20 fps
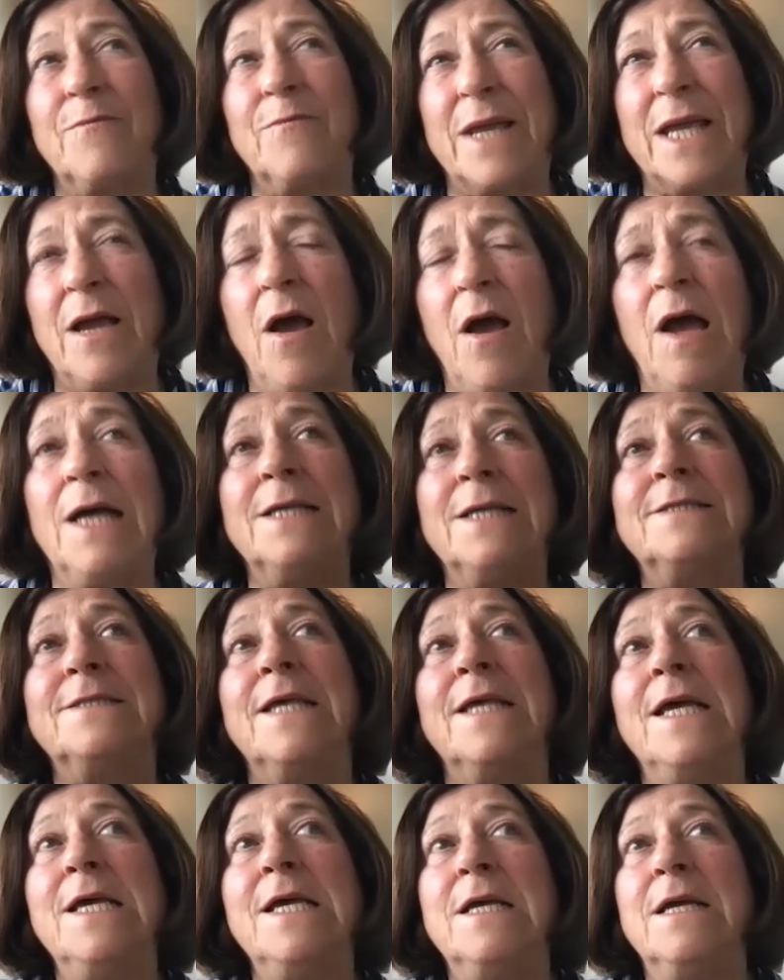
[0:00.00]
because
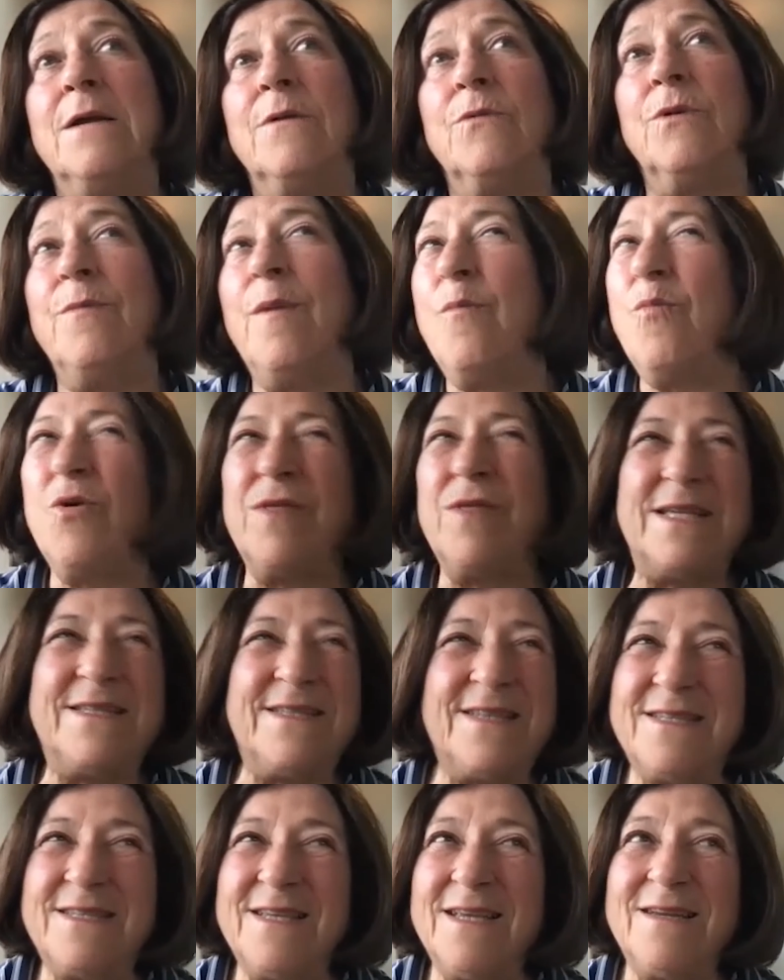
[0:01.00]
remember,
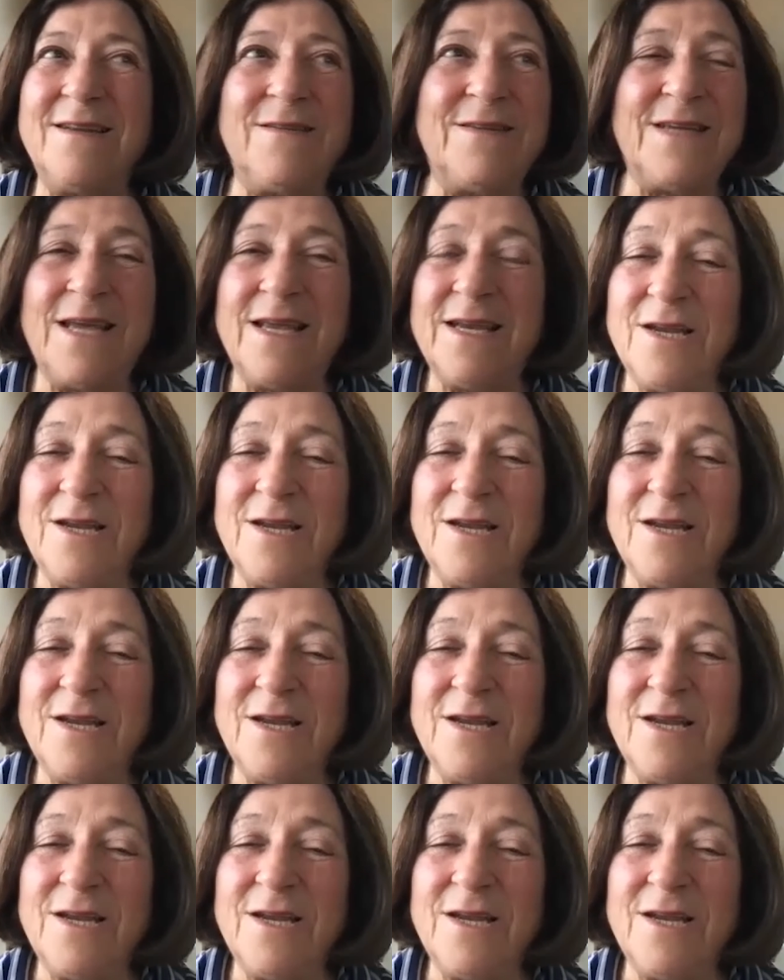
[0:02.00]
this isn't